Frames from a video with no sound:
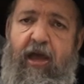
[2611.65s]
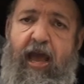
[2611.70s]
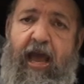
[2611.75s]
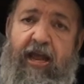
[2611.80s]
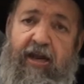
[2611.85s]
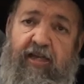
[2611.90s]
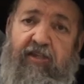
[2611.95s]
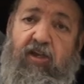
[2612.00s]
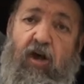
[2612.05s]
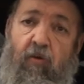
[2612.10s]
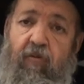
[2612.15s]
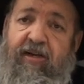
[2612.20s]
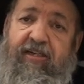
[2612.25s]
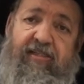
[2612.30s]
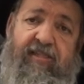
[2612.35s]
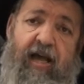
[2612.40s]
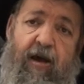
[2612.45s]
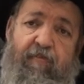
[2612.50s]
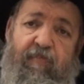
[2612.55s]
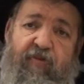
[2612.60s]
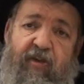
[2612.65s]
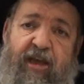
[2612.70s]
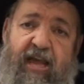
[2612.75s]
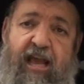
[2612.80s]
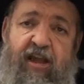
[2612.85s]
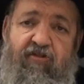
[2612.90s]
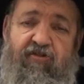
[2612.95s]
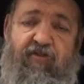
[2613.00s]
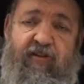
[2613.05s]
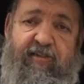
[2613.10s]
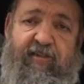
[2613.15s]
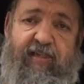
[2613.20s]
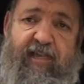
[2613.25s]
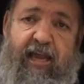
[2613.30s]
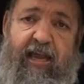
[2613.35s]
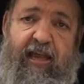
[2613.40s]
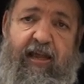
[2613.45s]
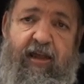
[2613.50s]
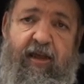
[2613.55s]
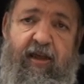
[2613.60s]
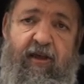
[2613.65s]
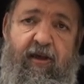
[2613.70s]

and there's always something interesting.